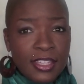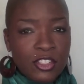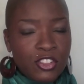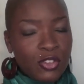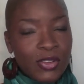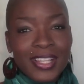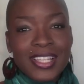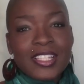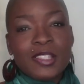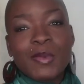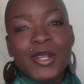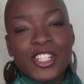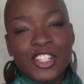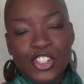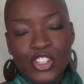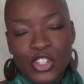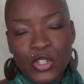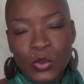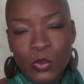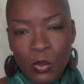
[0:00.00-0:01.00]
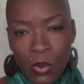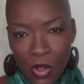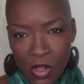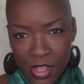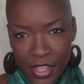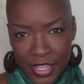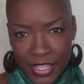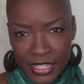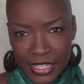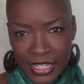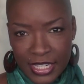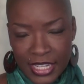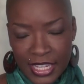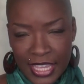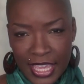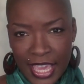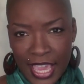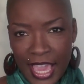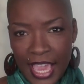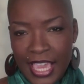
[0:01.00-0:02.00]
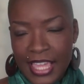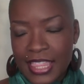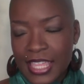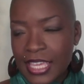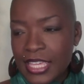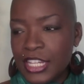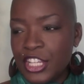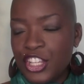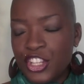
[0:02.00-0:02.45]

Drink as much as you want. And then,